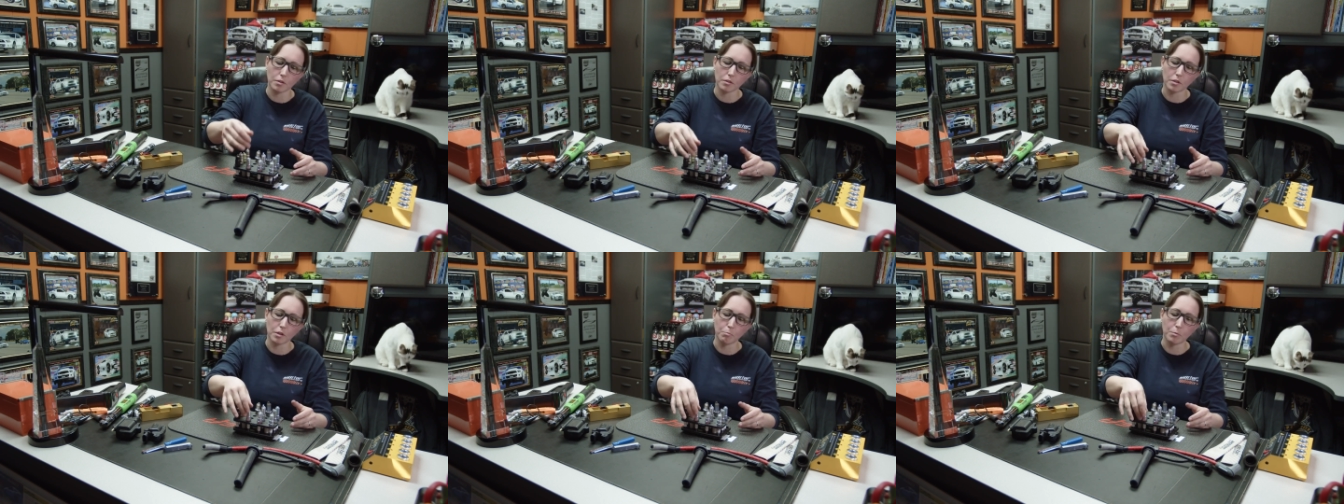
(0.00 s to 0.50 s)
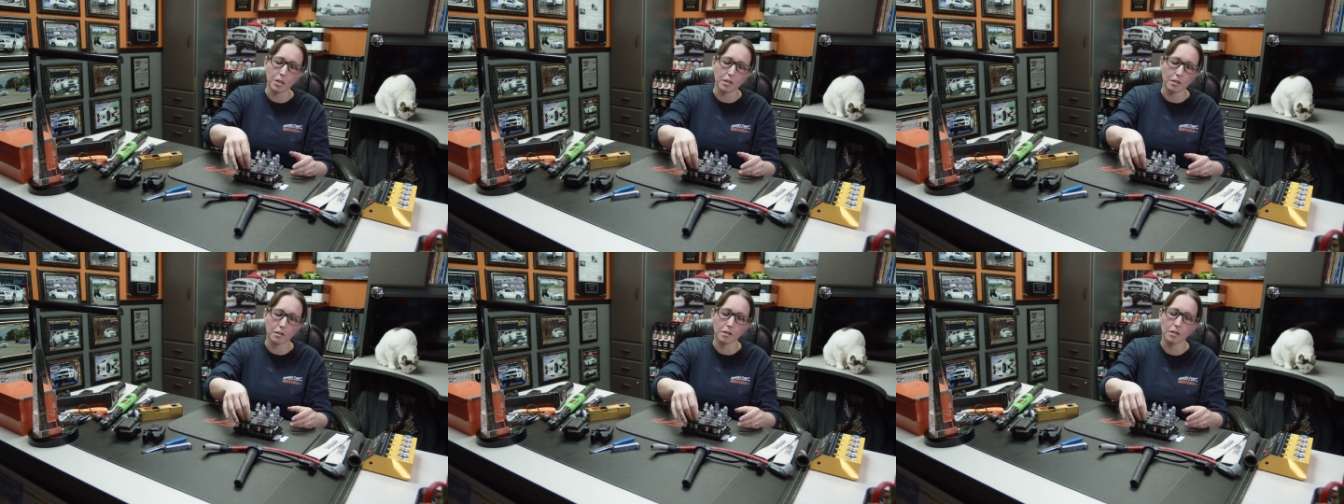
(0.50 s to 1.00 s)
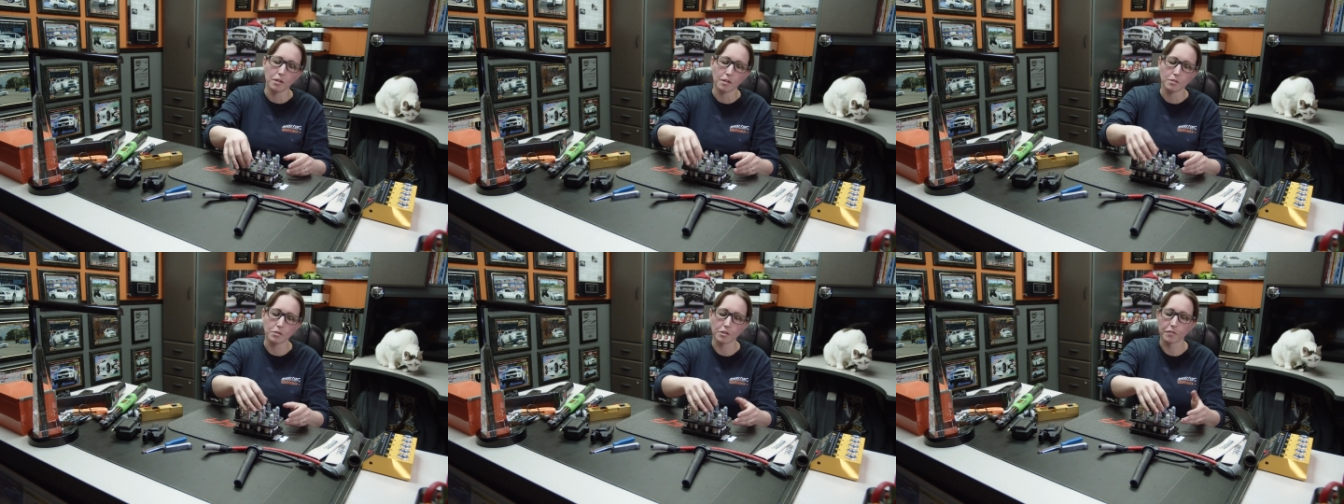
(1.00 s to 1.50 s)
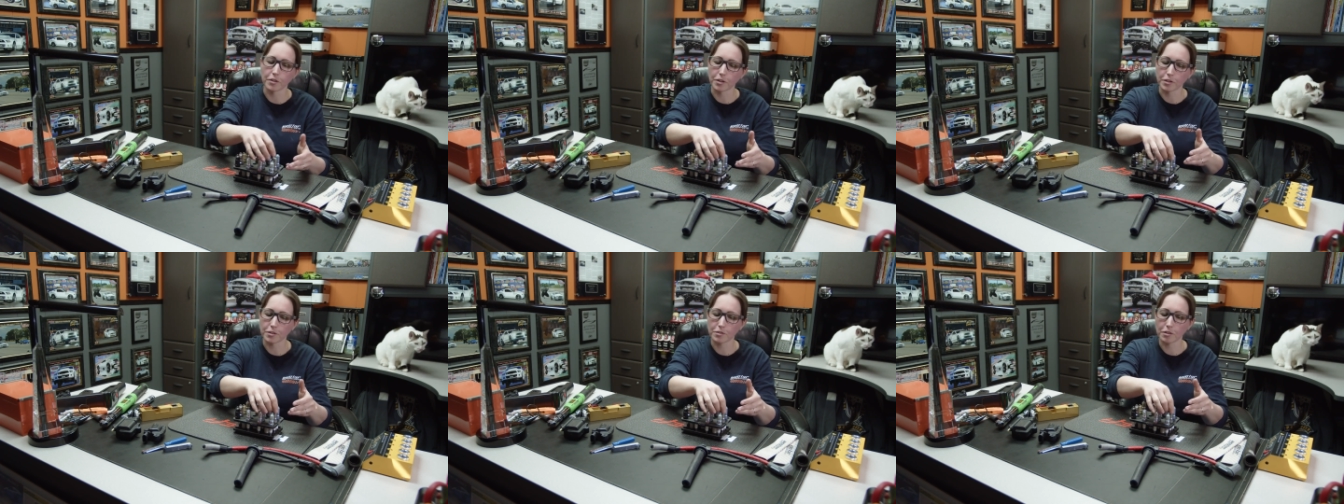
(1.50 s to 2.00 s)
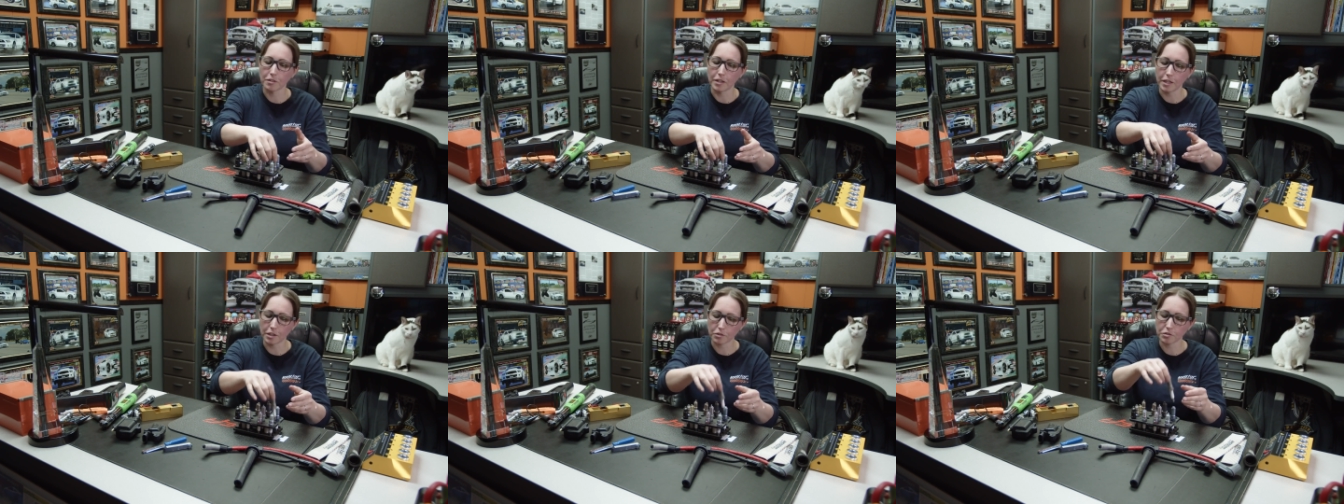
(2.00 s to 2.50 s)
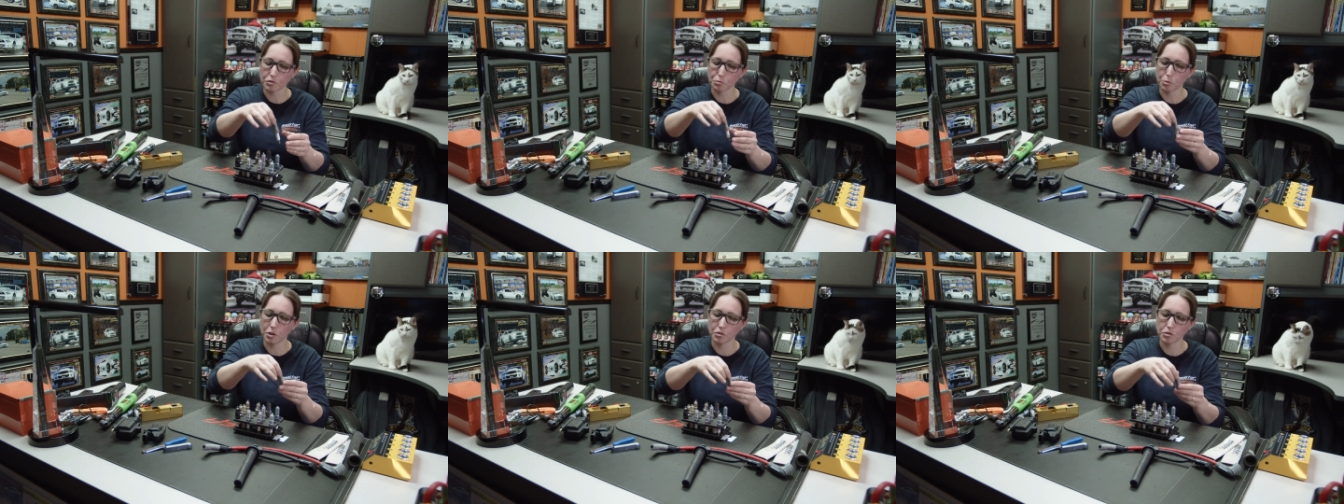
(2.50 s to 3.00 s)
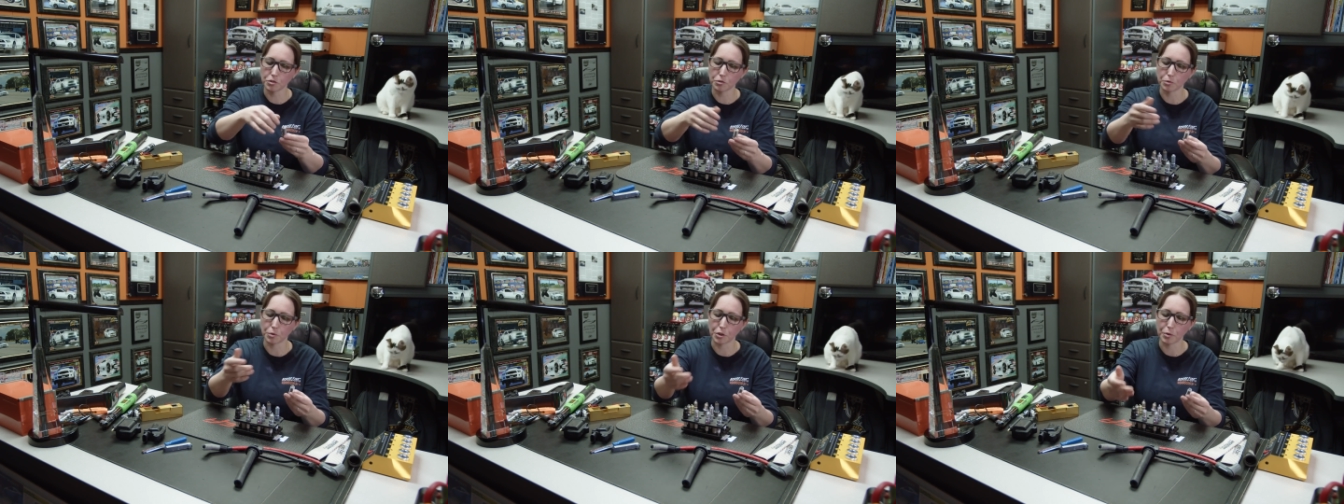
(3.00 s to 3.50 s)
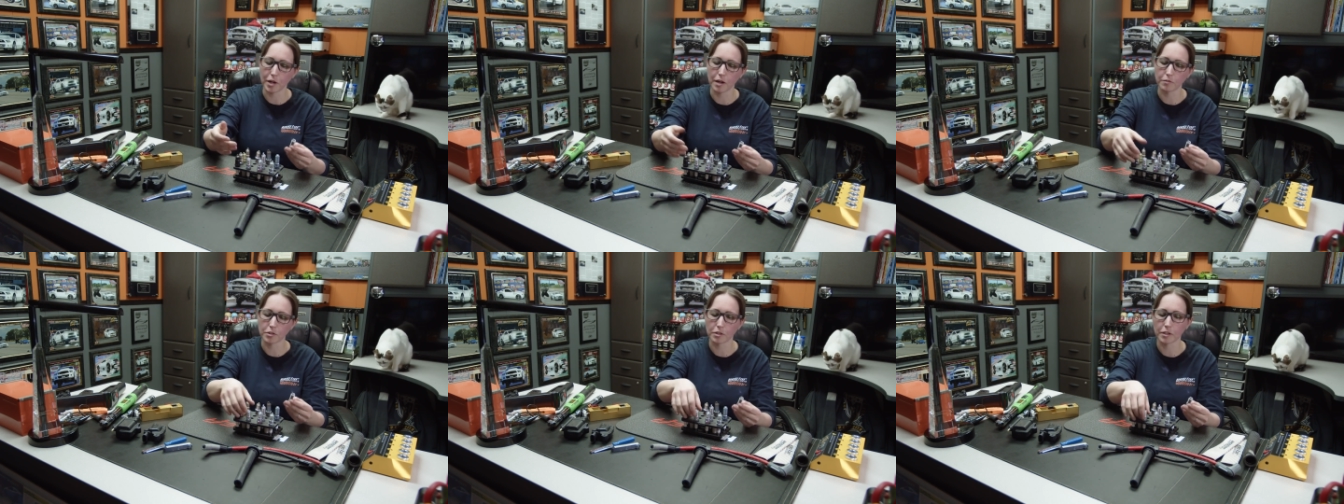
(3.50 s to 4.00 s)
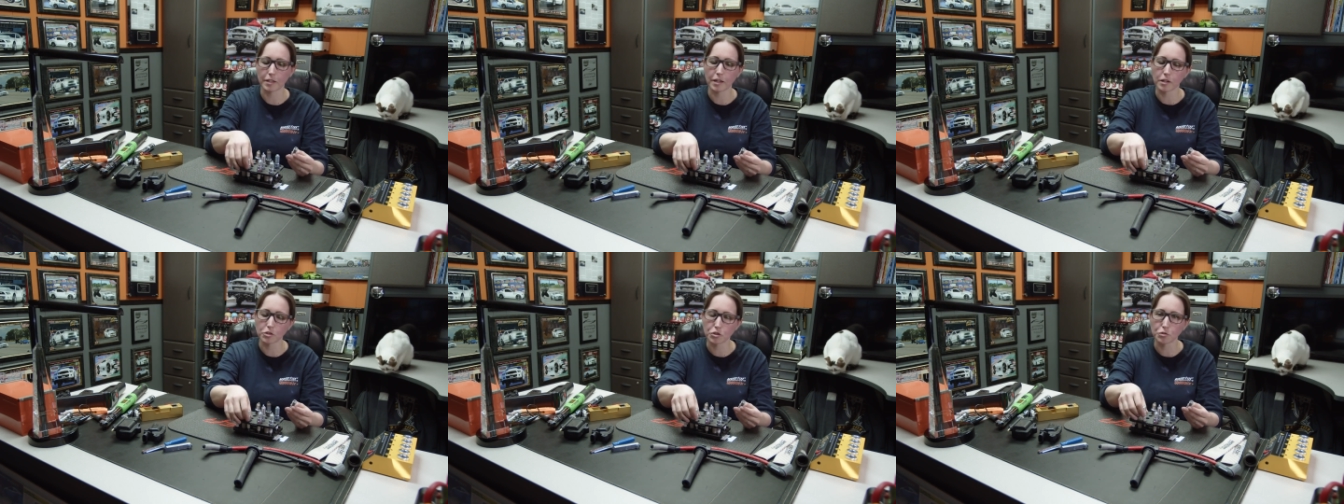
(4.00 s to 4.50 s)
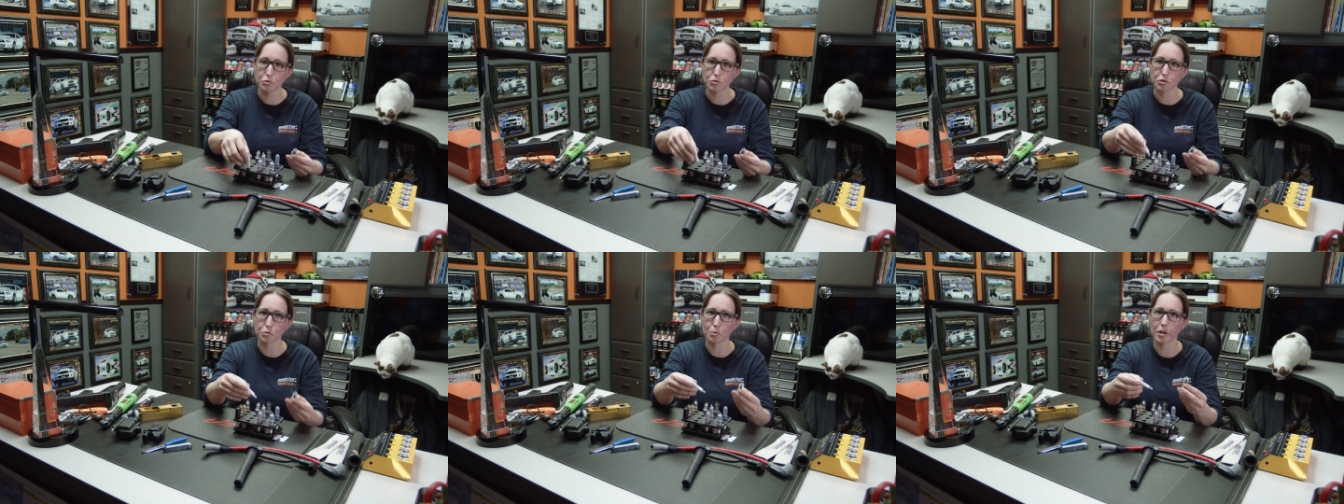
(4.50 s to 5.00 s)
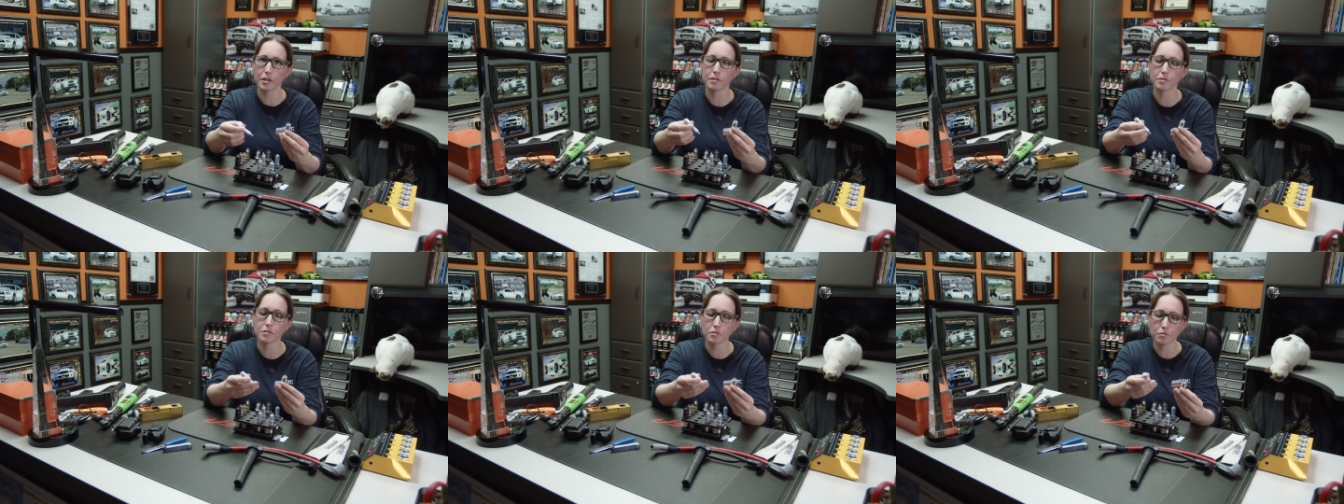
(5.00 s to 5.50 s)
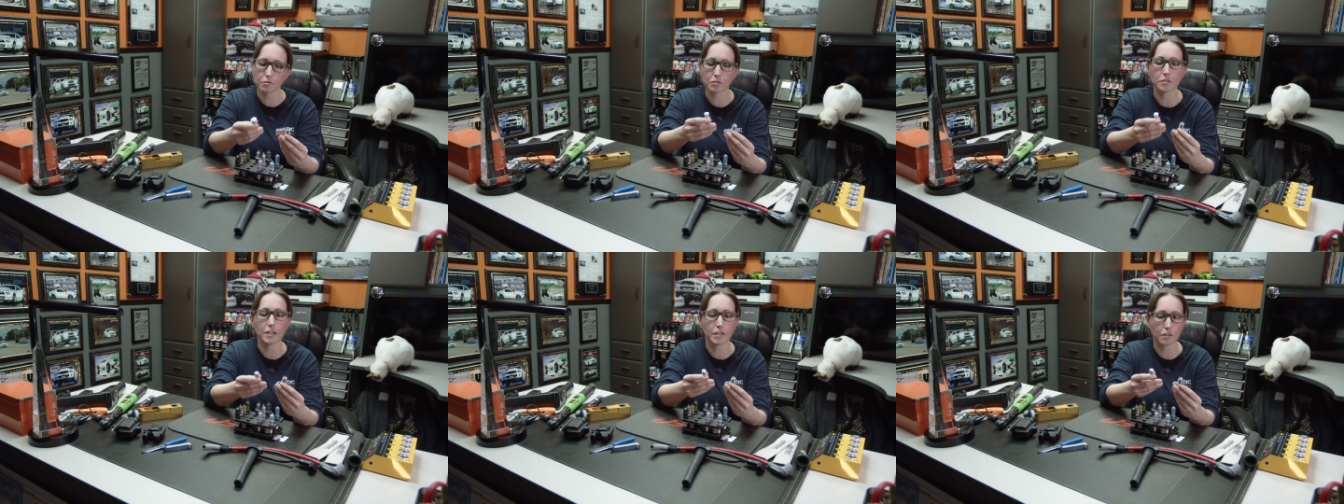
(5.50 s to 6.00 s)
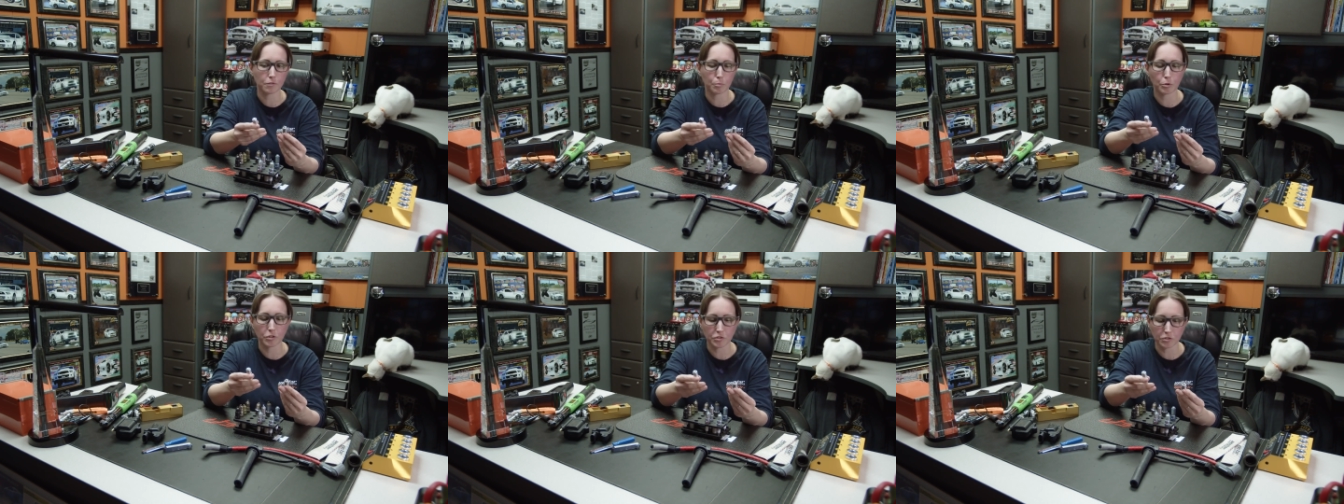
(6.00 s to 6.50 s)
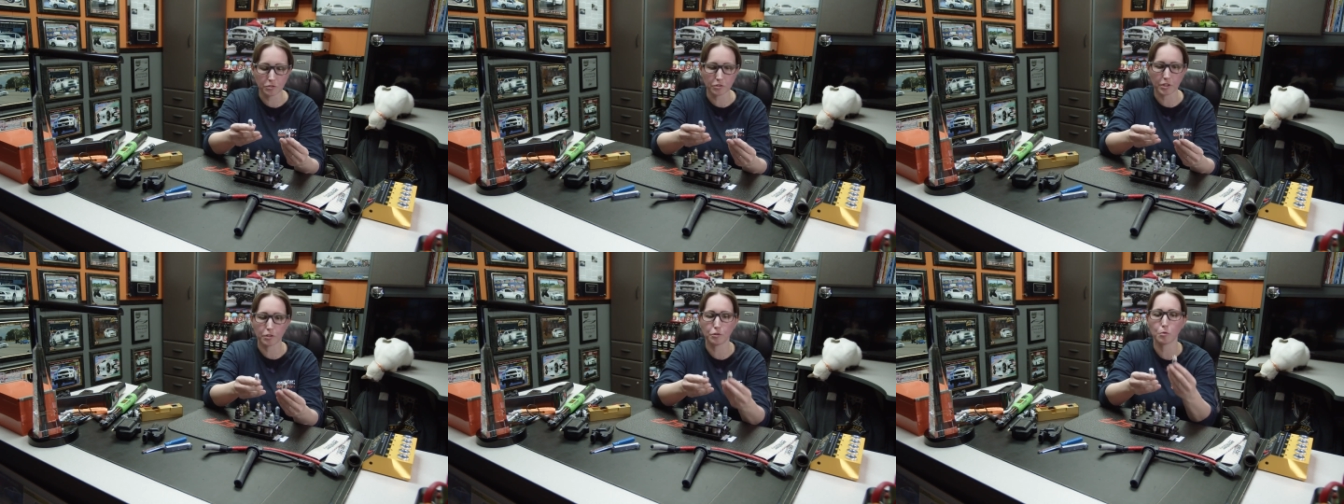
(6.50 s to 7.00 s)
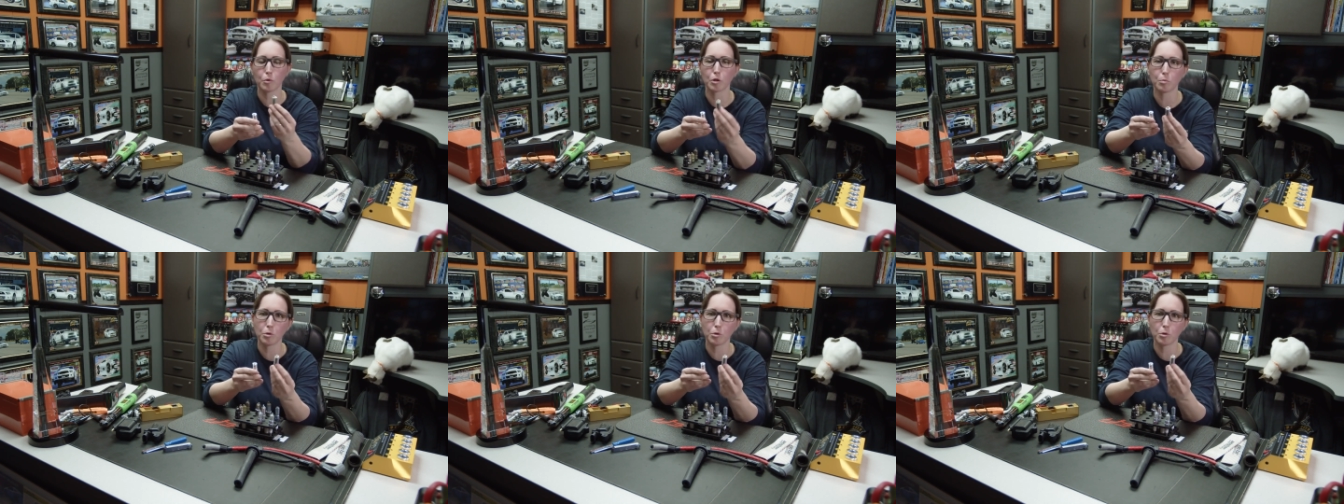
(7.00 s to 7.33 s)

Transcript: They make different lengths as well too. And you have to, again, choose your right length for the cylinder head. You don't want to